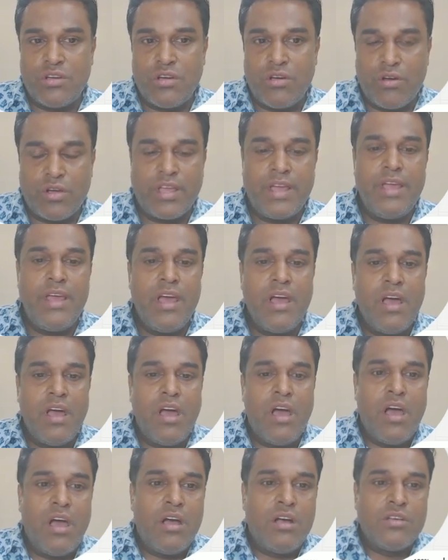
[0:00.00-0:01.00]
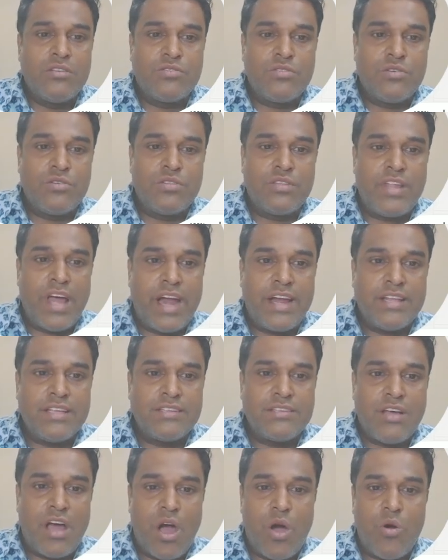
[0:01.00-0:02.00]
Okay, so that
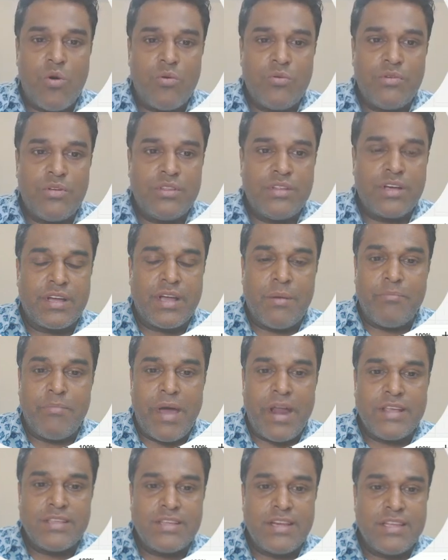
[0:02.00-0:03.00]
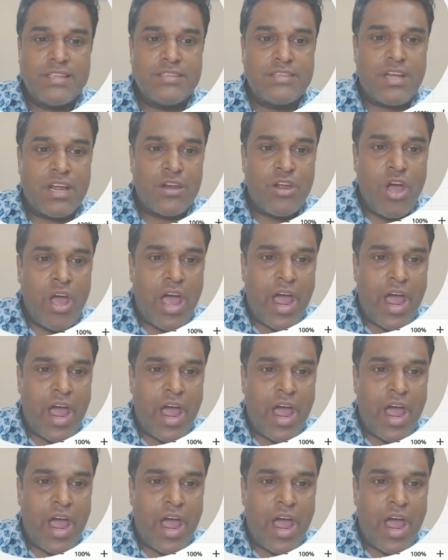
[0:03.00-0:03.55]
is how the comparison is done.